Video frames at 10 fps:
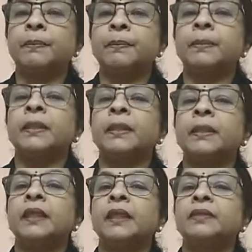That
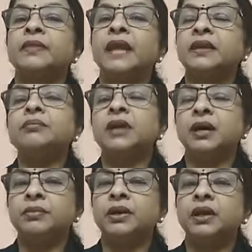is summed up
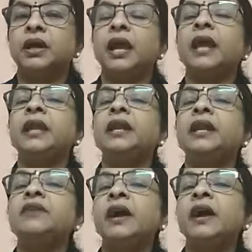and
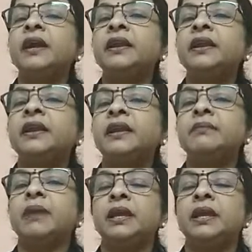divided by